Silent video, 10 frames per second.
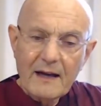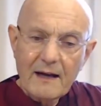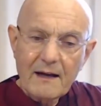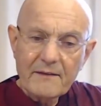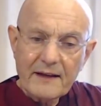
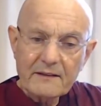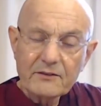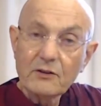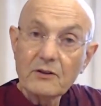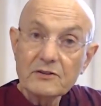that,
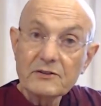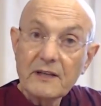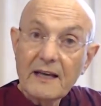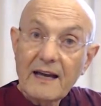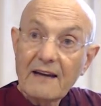of course,
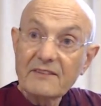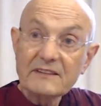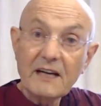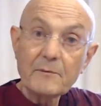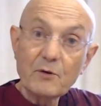every
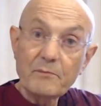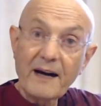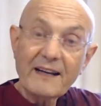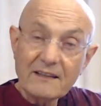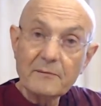time you
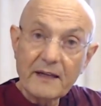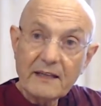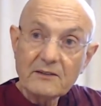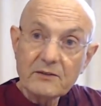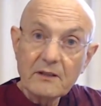buy the
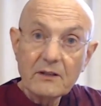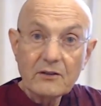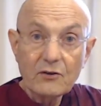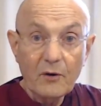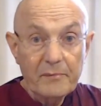meat,
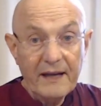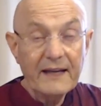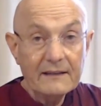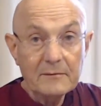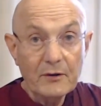you're
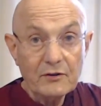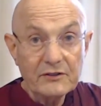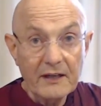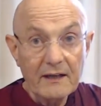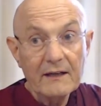paying the
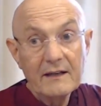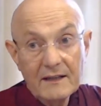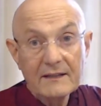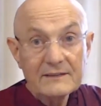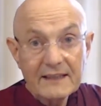butcher
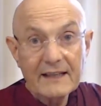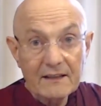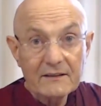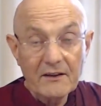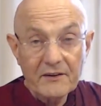to
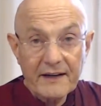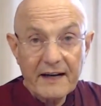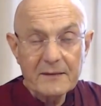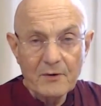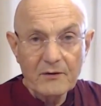kill another
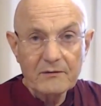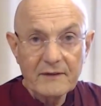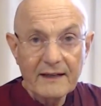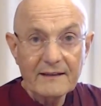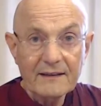animal,
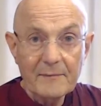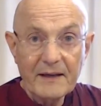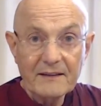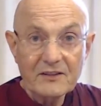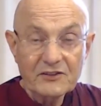right? I
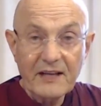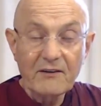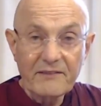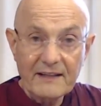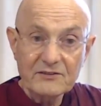mean, the
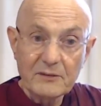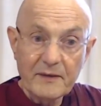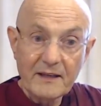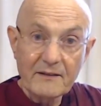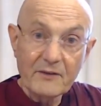shelf has to
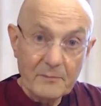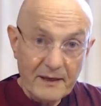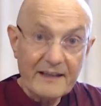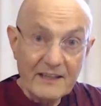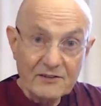be
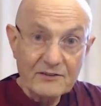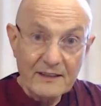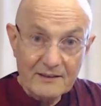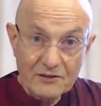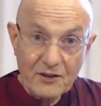replenished
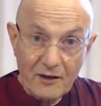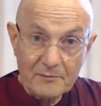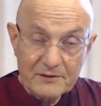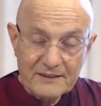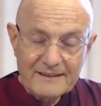in the
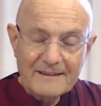shops.